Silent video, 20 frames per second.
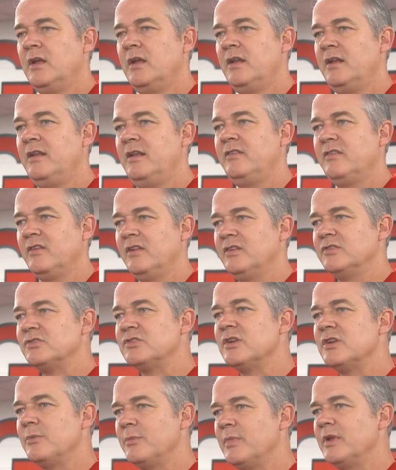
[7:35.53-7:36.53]
And he's a
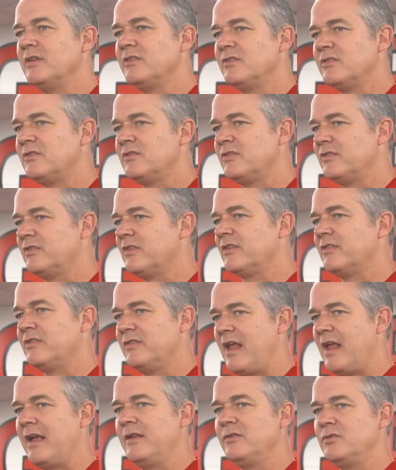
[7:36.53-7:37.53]
legitimate
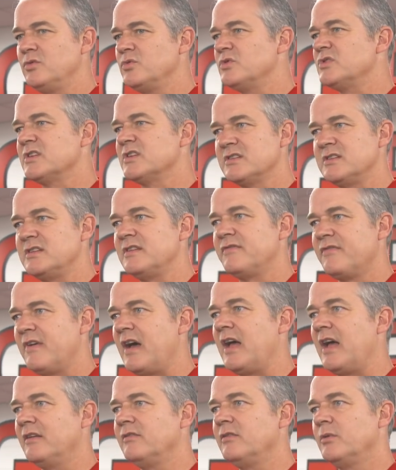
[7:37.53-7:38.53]
6'9",
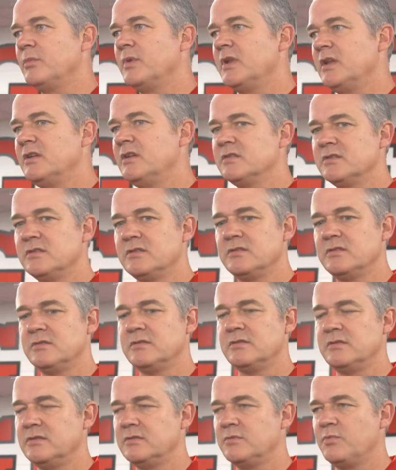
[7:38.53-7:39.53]
265. I mean, he's
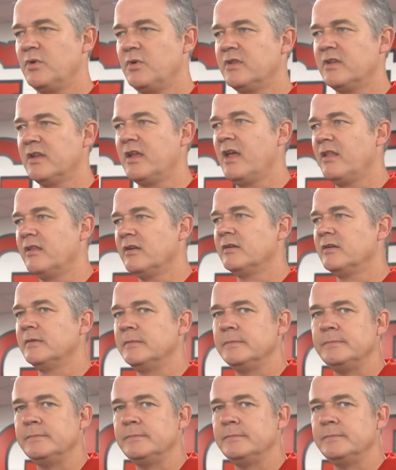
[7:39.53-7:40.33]
put together.